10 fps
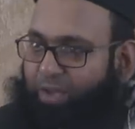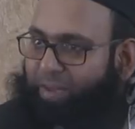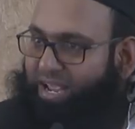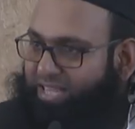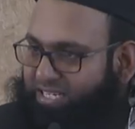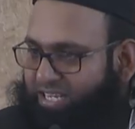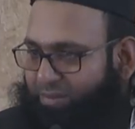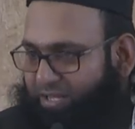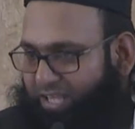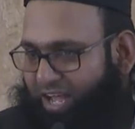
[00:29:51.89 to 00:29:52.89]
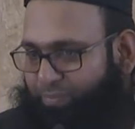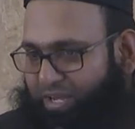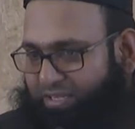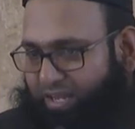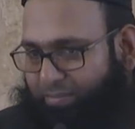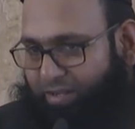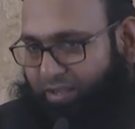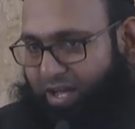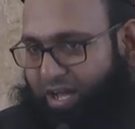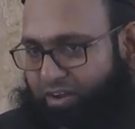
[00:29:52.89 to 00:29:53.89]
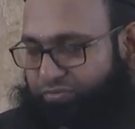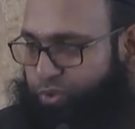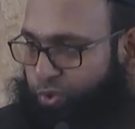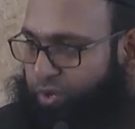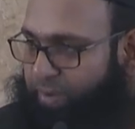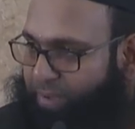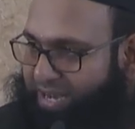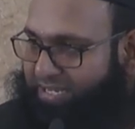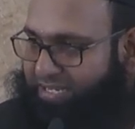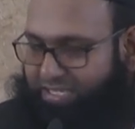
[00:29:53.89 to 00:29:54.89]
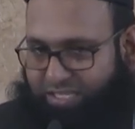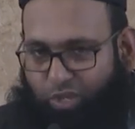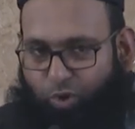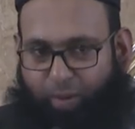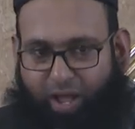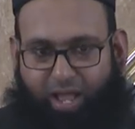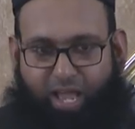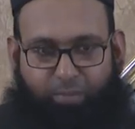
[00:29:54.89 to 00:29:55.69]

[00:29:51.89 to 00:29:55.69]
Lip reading: May this Ramadan be the Ramadan of true repentance and tawbah.